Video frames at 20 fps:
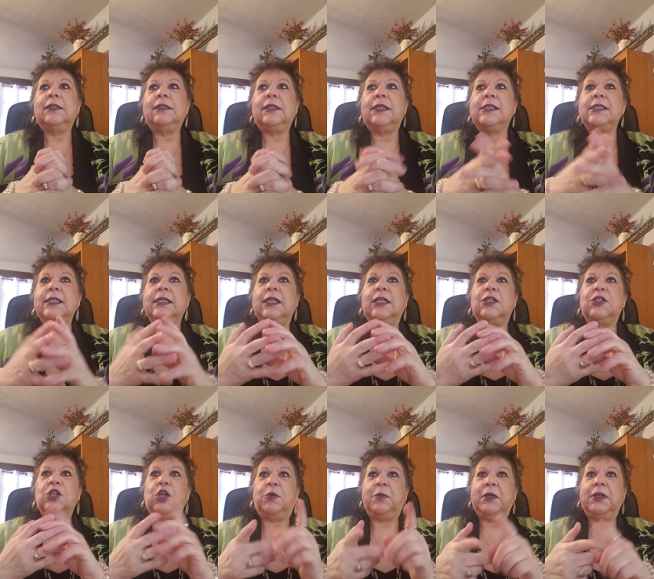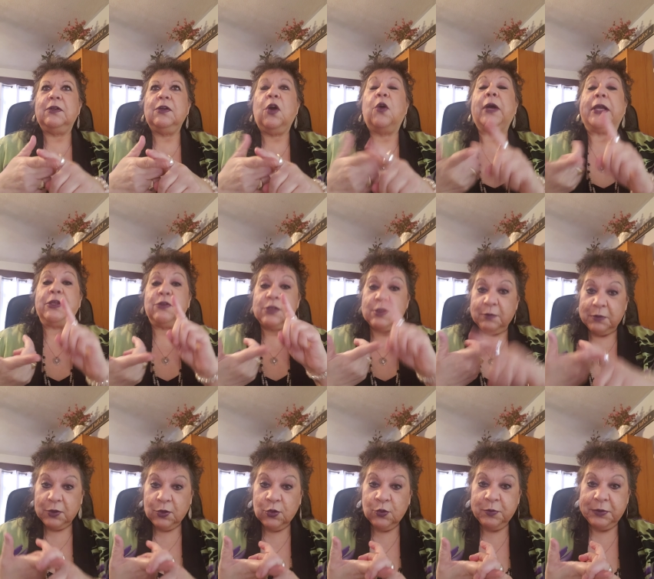Let's see, adobo. Oh, I use some
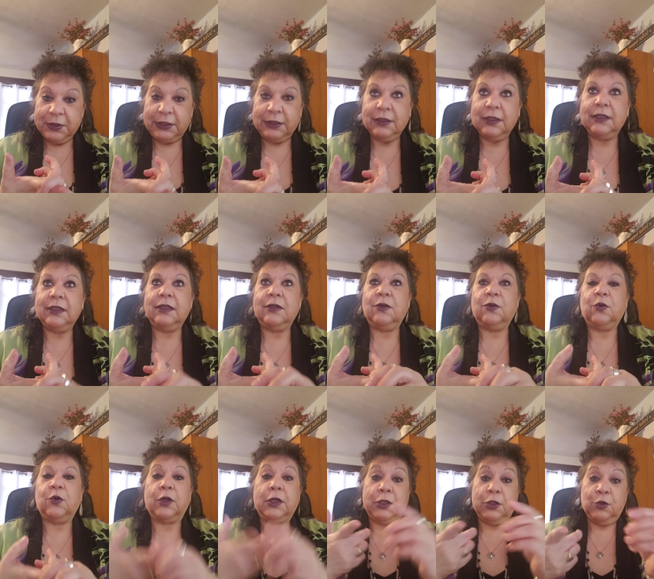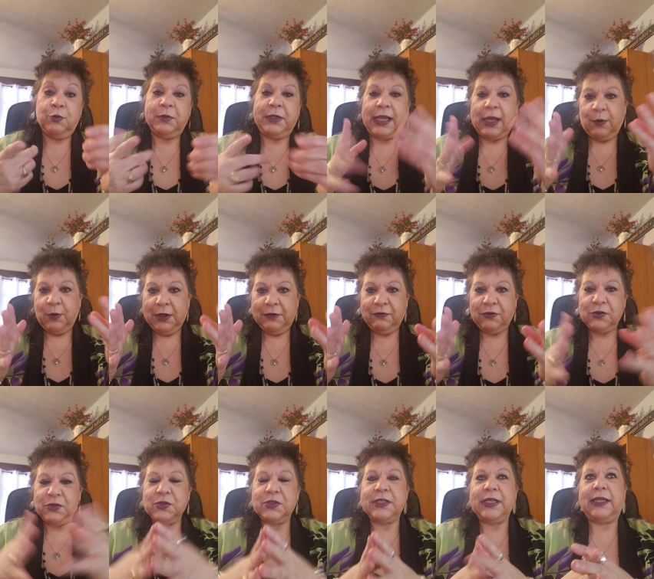cumin, however
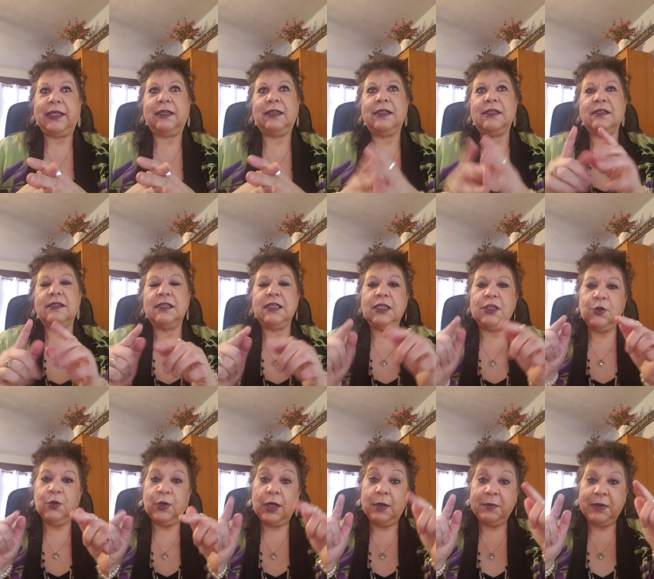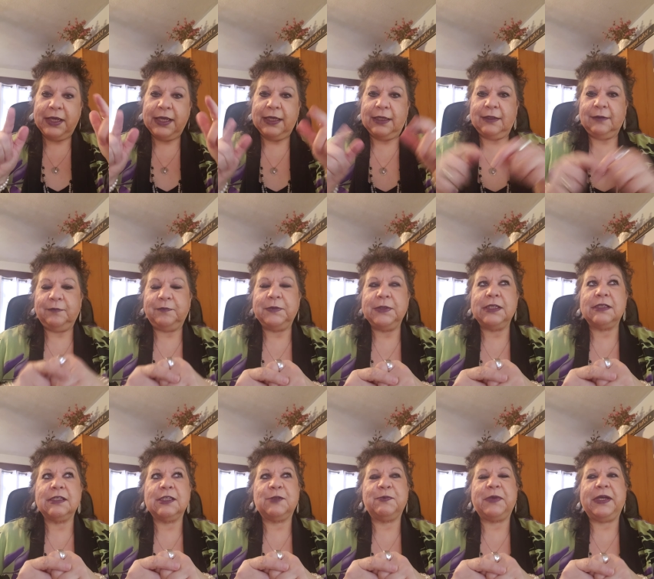you say it. Cumin.
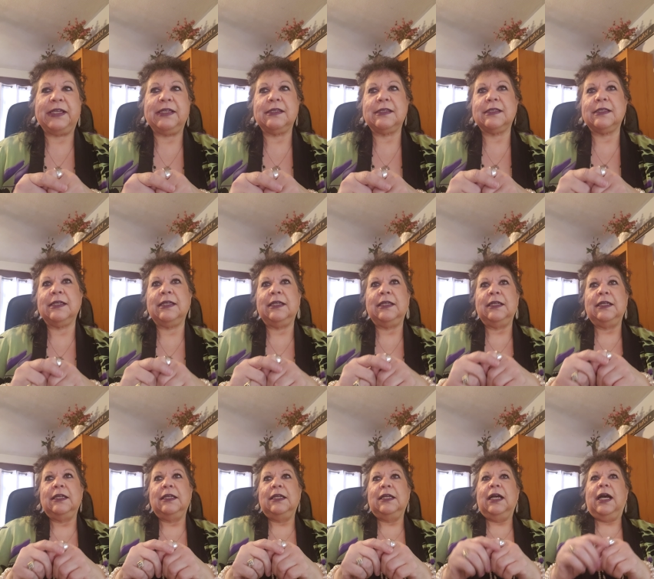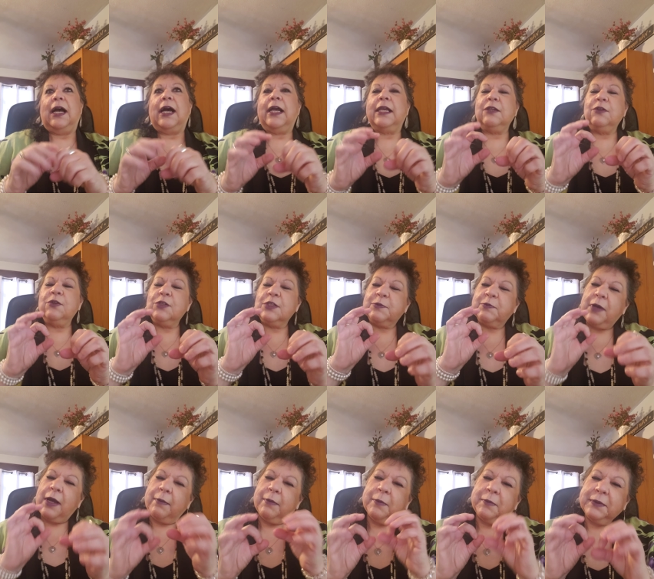It's a spice. I use
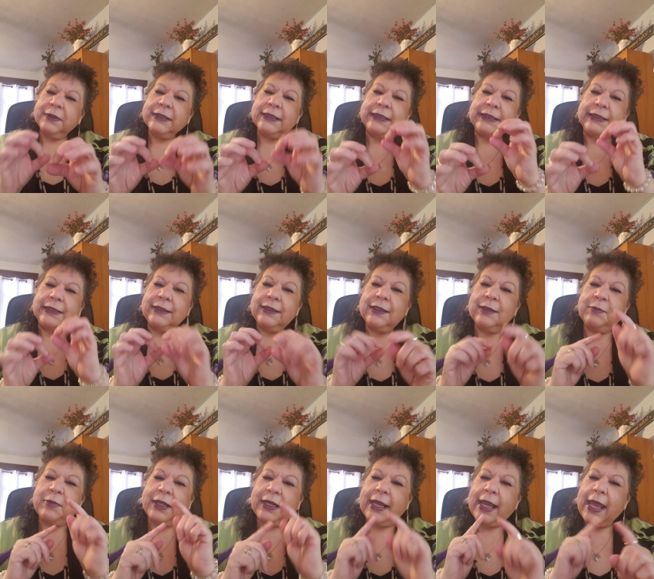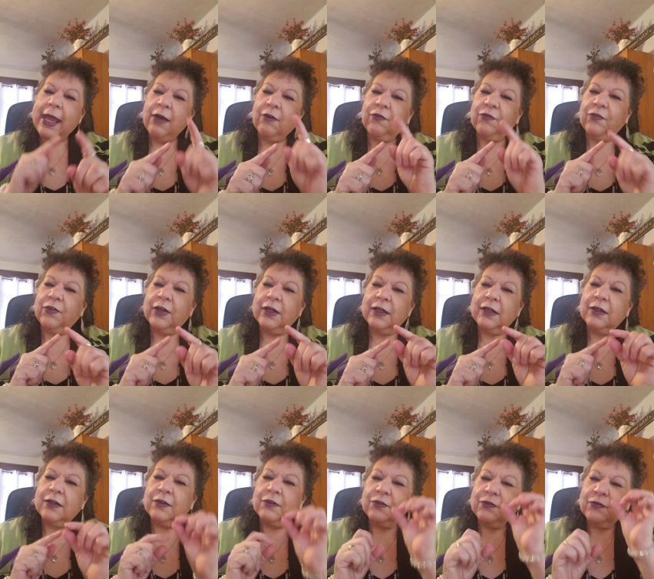probably about a half
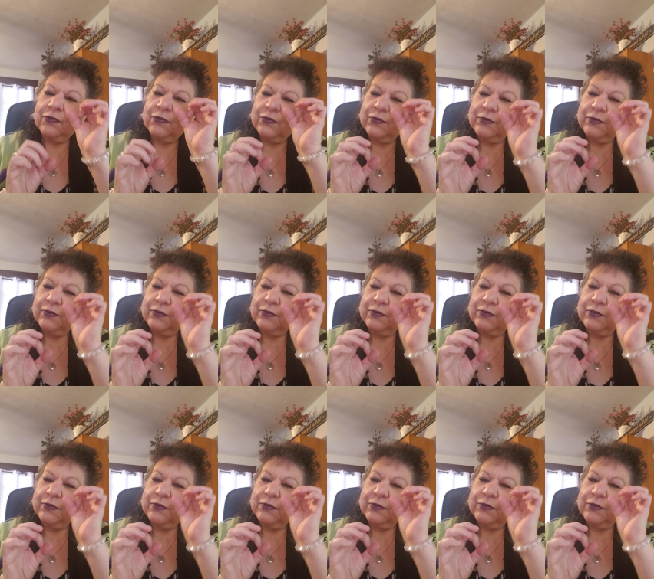of